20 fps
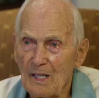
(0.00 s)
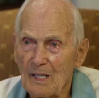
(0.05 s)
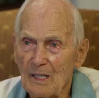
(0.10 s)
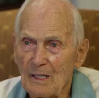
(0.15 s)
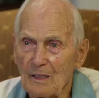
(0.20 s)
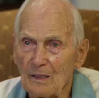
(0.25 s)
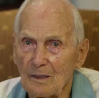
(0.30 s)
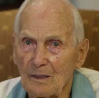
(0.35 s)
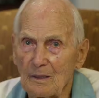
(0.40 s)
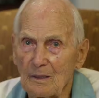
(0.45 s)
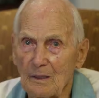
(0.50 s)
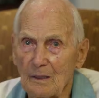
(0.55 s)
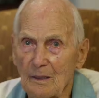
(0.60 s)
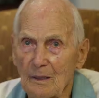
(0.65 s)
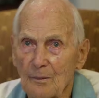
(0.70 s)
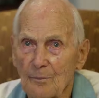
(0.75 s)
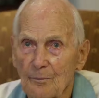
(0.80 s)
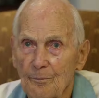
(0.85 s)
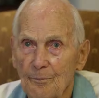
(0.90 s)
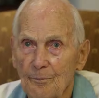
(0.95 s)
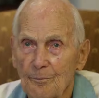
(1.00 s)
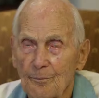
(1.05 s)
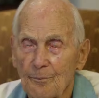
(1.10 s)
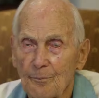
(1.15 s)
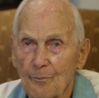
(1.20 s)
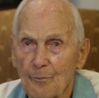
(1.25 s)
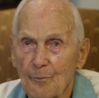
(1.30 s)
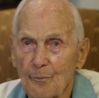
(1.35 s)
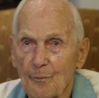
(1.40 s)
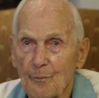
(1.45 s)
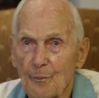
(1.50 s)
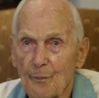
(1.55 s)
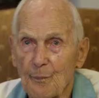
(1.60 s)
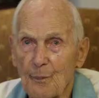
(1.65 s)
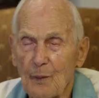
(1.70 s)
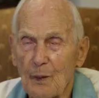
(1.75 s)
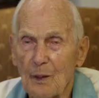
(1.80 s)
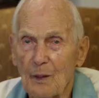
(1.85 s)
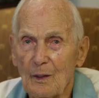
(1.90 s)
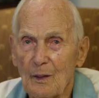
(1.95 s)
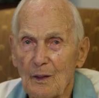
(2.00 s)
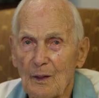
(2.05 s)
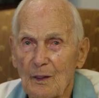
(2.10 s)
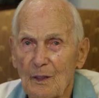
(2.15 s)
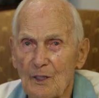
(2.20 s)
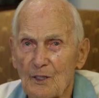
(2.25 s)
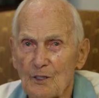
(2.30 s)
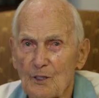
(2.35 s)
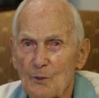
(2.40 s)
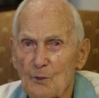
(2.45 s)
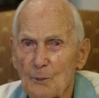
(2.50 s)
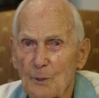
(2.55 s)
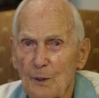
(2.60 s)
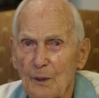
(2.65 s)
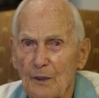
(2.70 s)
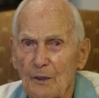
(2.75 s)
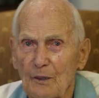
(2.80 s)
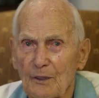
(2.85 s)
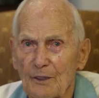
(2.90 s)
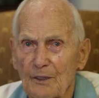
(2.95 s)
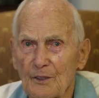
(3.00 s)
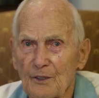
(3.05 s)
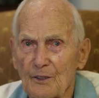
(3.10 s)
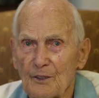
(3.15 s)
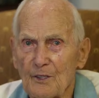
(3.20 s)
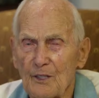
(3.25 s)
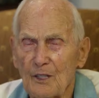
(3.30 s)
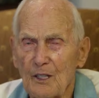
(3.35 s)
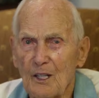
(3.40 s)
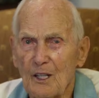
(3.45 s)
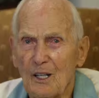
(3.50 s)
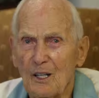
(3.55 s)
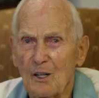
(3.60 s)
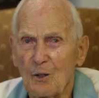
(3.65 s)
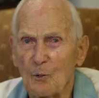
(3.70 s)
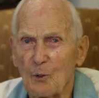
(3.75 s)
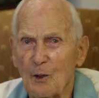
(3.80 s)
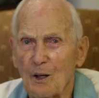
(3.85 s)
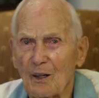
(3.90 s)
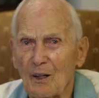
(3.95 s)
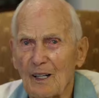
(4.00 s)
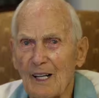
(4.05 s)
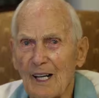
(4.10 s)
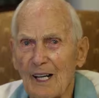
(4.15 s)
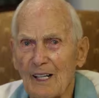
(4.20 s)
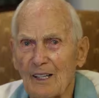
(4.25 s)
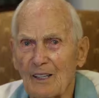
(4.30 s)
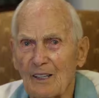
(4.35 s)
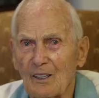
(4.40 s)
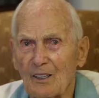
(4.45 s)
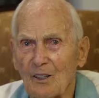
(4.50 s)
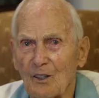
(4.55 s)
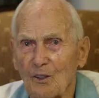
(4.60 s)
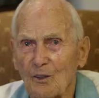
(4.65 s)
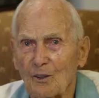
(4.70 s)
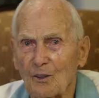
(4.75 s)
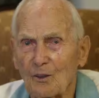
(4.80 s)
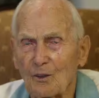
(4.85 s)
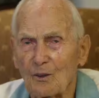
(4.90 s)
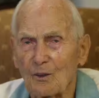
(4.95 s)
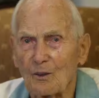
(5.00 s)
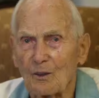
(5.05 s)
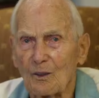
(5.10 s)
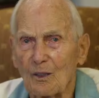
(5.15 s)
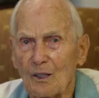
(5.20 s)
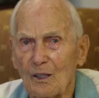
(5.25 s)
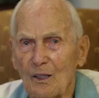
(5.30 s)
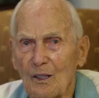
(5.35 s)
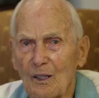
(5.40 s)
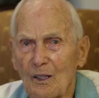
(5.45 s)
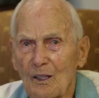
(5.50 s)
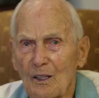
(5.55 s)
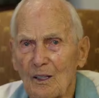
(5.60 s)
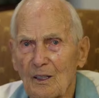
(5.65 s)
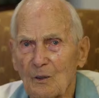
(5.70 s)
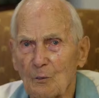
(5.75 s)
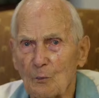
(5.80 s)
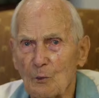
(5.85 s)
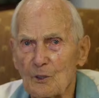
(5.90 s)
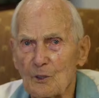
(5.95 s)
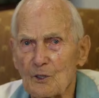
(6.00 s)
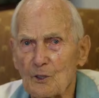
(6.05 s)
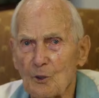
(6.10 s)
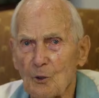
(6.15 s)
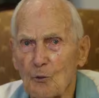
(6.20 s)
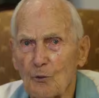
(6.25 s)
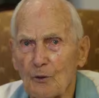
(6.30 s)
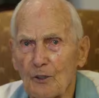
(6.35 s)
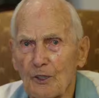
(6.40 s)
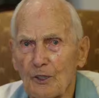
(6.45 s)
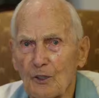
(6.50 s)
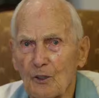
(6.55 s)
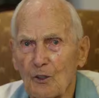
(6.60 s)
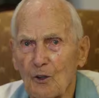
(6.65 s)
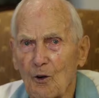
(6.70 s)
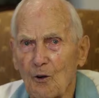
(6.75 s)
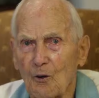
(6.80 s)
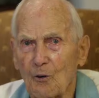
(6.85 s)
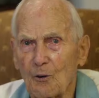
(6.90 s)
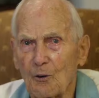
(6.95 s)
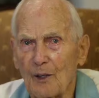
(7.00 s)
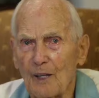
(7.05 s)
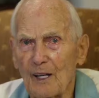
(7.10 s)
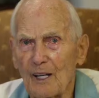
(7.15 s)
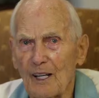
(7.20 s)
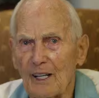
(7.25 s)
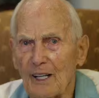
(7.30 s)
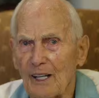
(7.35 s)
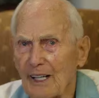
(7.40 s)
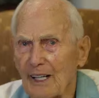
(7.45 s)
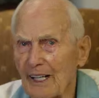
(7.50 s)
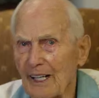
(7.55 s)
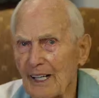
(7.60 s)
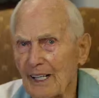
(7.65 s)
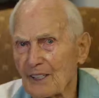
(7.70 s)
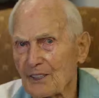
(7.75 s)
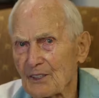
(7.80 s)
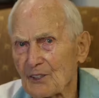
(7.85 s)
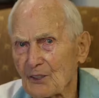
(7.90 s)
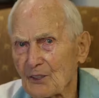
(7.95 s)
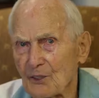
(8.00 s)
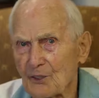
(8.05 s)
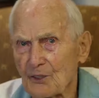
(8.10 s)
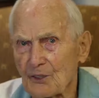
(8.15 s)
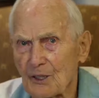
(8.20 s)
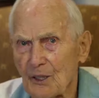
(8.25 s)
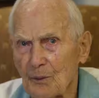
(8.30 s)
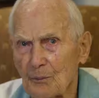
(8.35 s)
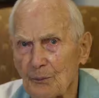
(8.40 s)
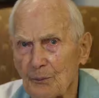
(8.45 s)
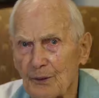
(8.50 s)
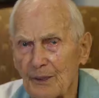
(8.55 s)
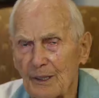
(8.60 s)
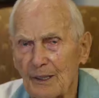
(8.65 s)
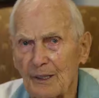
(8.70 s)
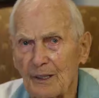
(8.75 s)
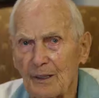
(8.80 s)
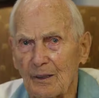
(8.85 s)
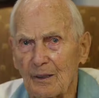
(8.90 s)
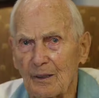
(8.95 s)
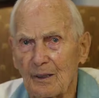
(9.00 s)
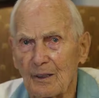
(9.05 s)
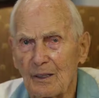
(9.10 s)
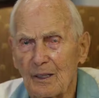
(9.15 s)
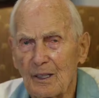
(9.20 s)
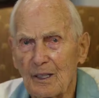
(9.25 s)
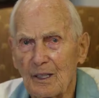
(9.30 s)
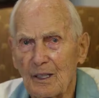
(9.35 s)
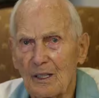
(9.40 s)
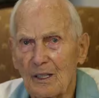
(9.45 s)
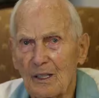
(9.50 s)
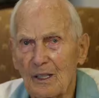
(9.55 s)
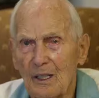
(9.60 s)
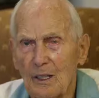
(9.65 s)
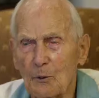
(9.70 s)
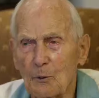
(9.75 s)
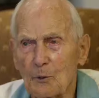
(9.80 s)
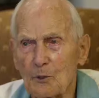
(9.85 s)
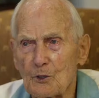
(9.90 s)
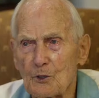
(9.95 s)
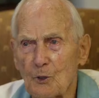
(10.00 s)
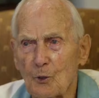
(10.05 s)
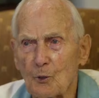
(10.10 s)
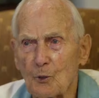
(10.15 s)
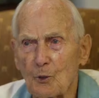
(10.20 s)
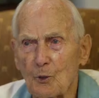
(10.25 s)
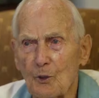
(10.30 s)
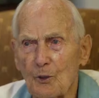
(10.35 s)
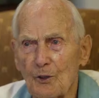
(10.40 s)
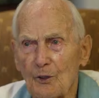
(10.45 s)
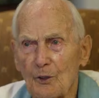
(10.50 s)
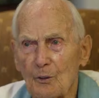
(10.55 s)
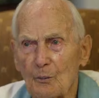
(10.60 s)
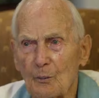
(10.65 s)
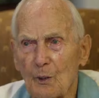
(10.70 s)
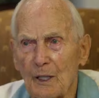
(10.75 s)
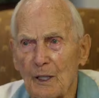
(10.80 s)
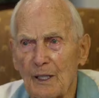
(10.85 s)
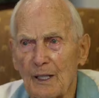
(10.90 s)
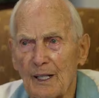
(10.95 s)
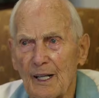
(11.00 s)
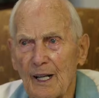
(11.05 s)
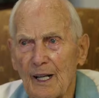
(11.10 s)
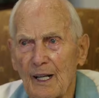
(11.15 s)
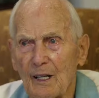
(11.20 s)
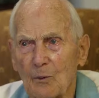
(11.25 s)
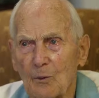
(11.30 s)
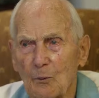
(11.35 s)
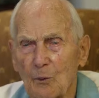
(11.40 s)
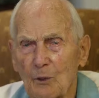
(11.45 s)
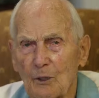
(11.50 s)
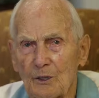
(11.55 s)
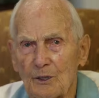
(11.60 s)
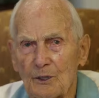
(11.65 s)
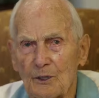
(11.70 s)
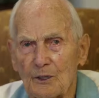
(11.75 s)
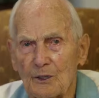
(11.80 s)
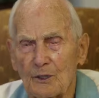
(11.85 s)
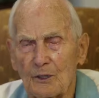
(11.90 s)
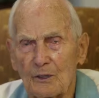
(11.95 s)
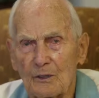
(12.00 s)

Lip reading: he and his parents, well, he had an uncle was over here already, I guess, or something. He was older than my dad was.